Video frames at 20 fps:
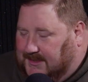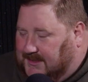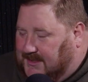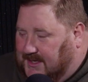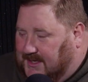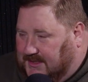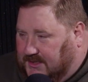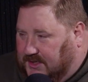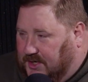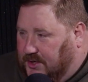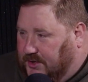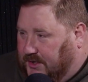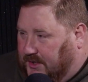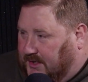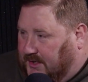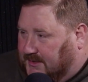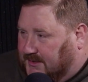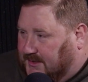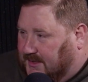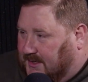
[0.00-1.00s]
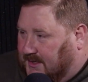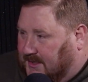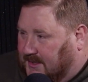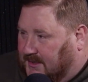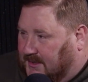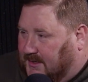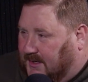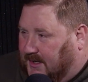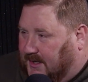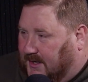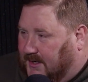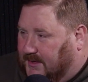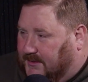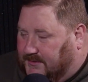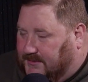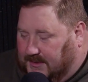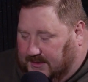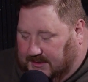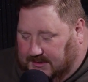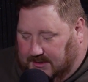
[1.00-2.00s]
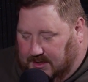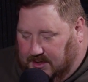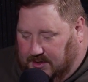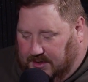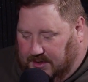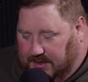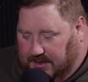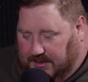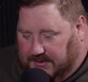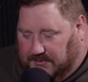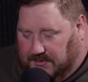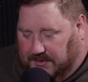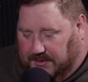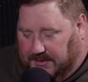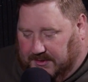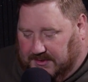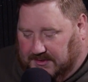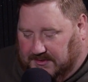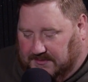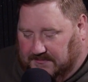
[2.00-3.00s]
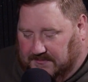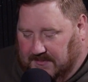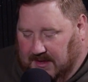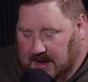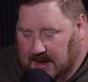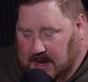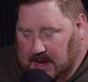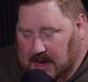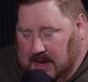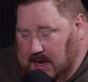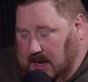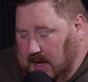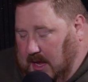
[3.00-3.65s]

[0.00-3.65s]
nice to know that he's there, nice to know that he's with us. Right.